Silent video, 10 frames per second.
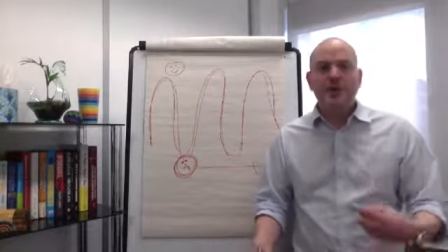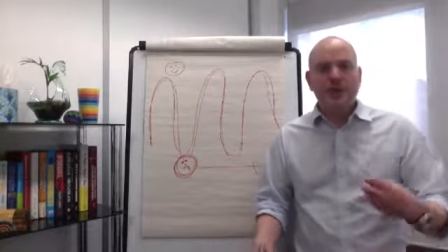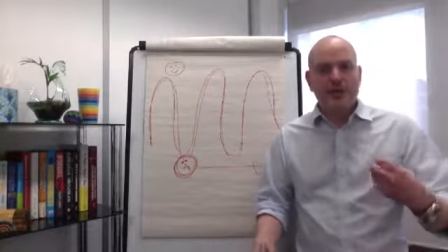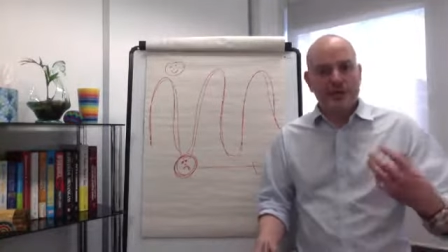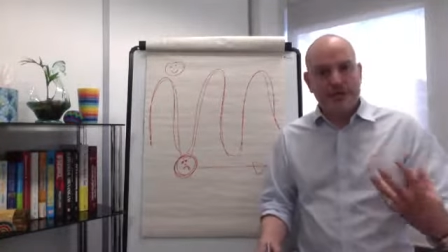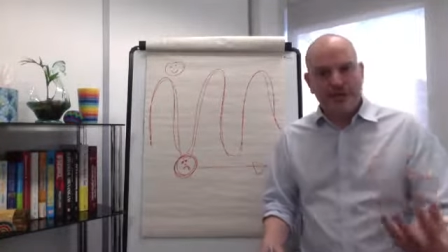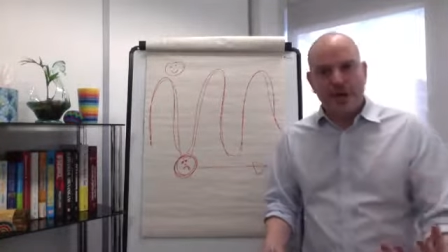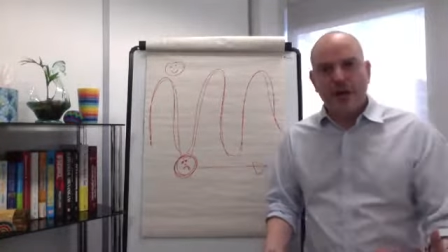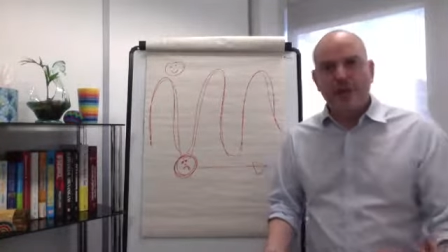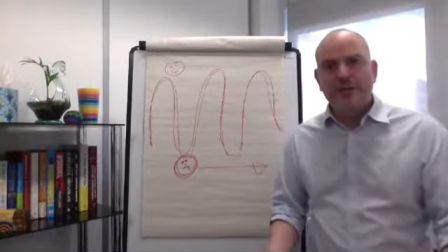when you're
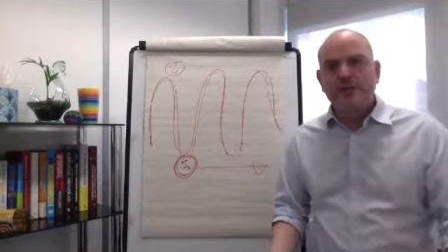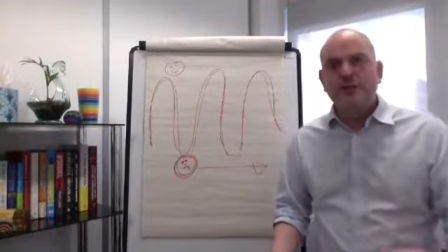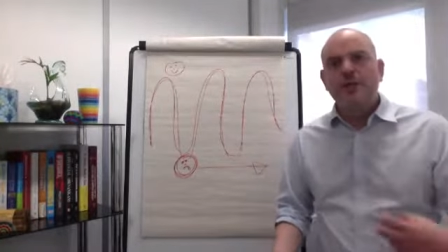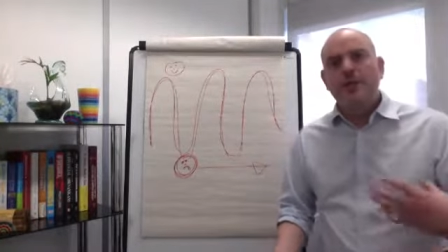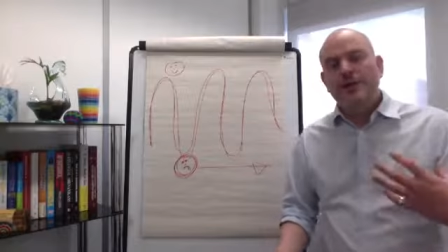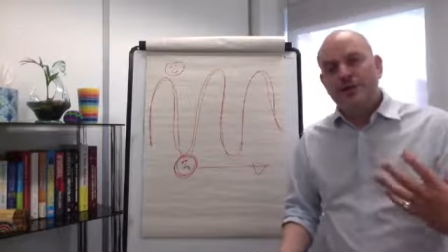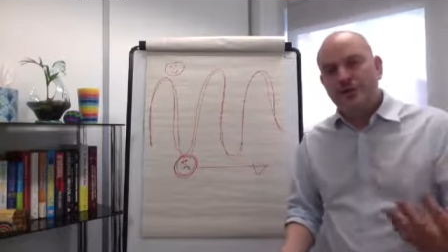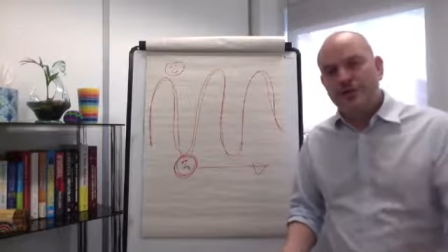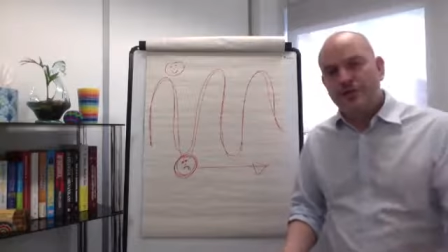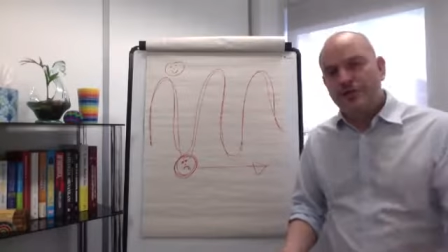tired, when you're
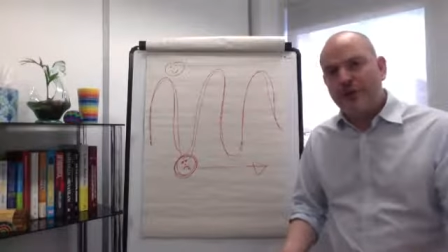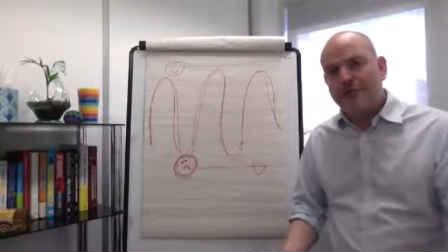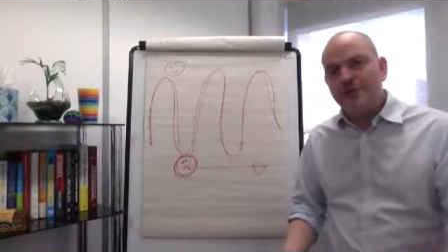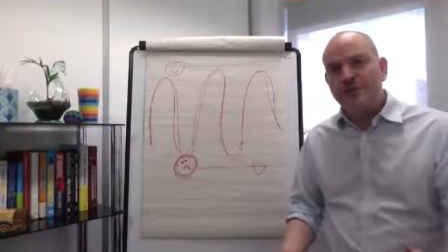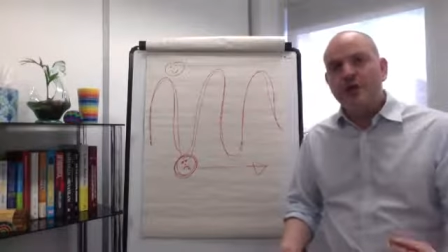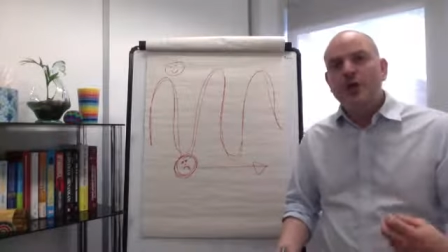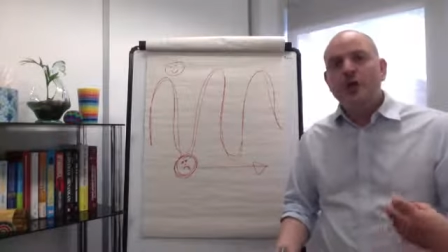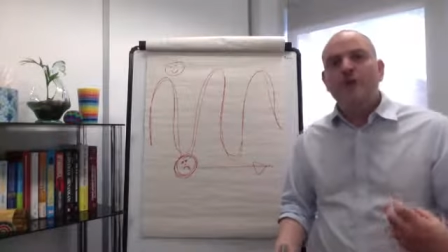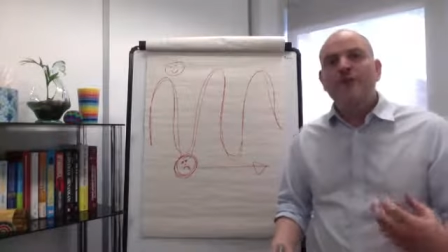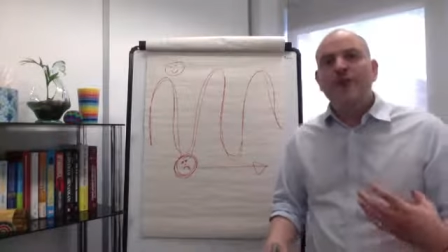stressed,
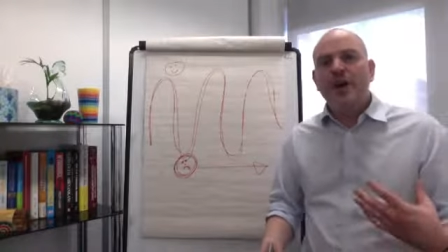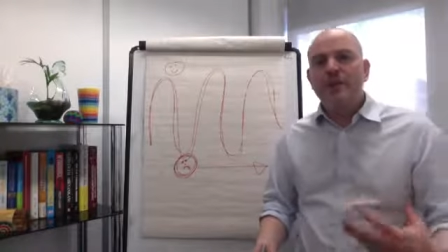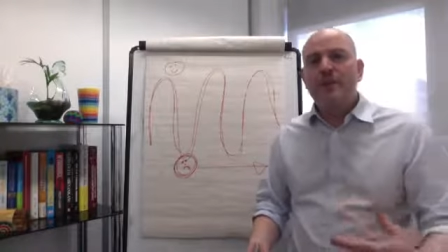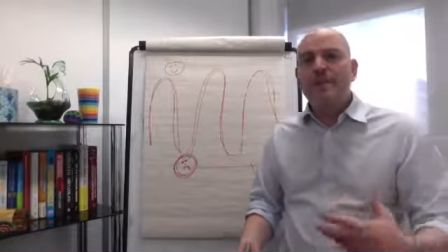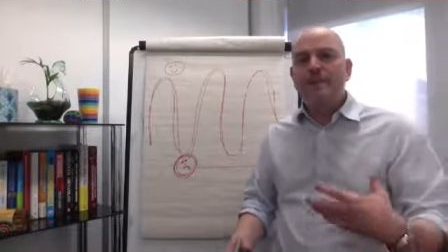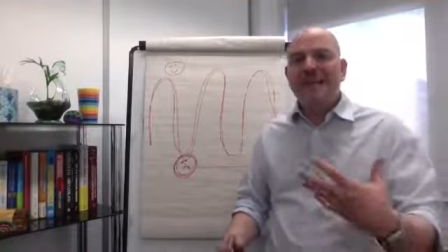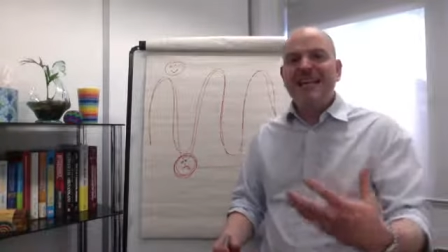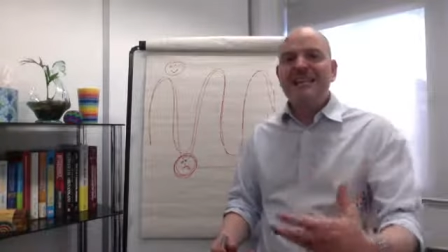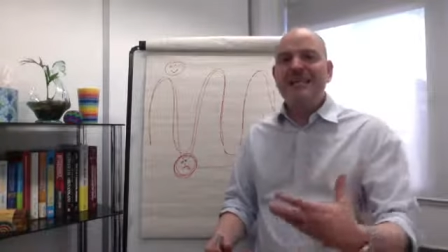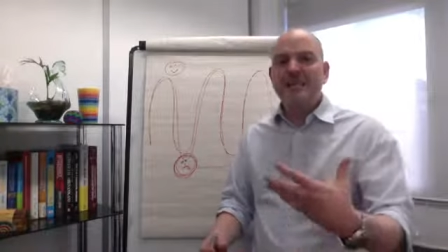your
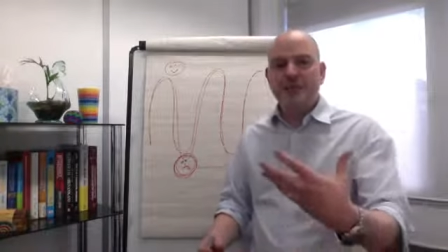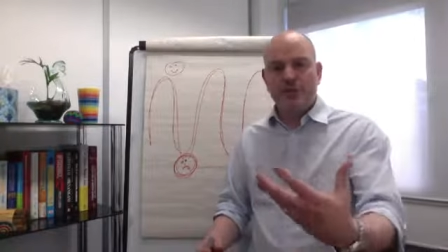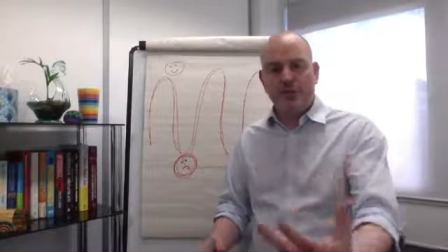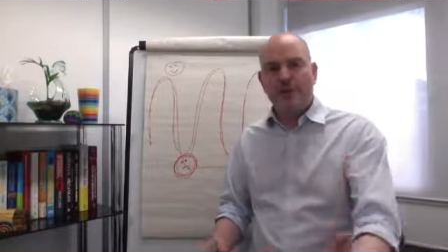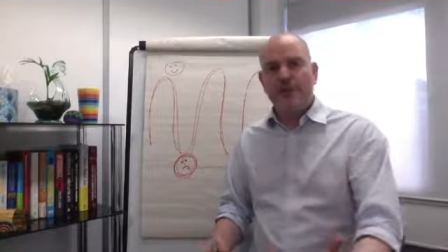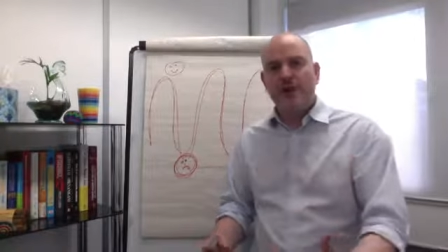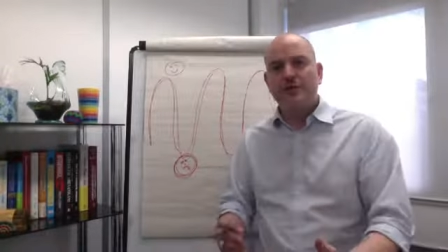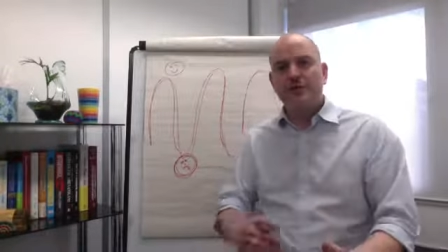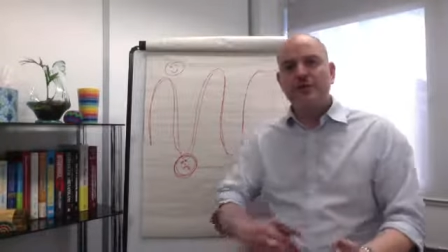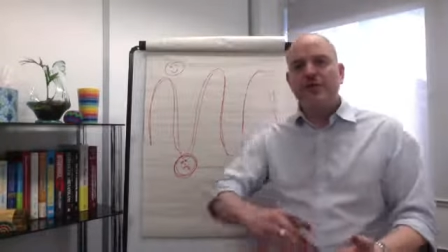vulnerability to your
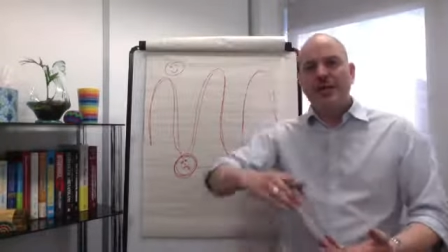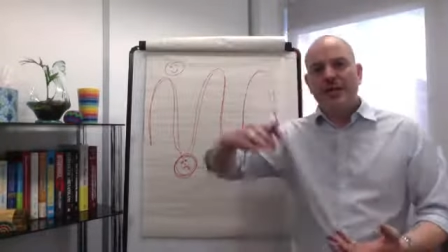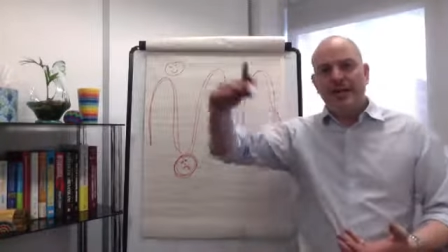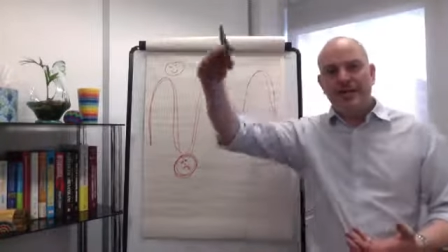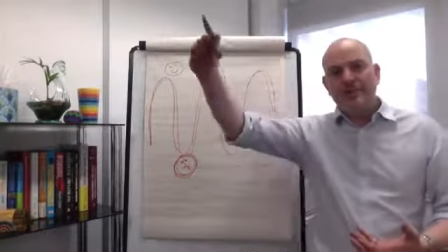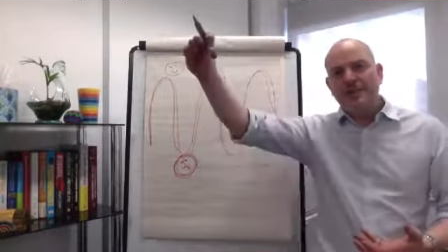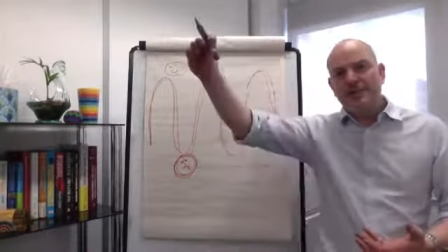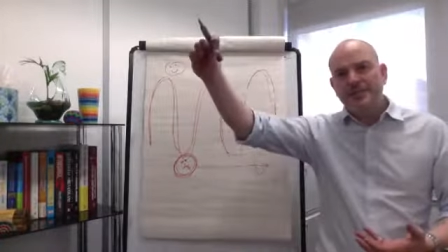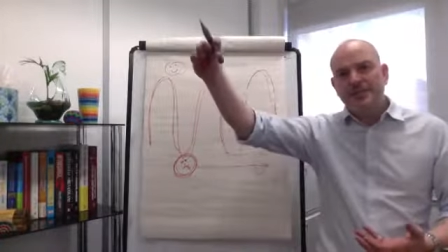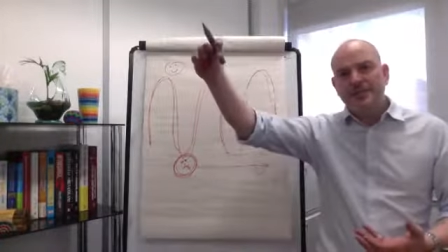emotions
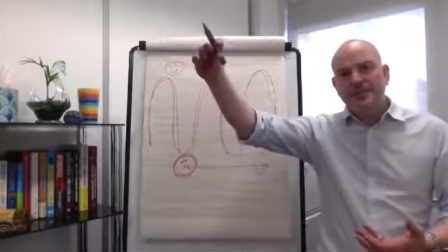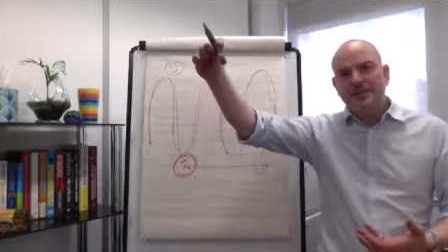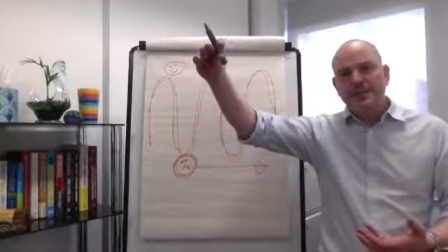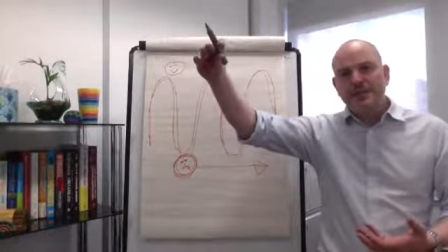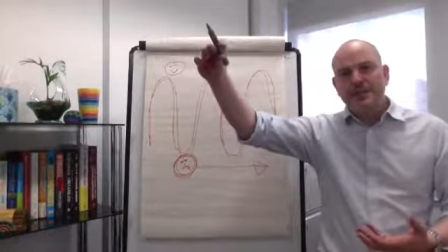increases.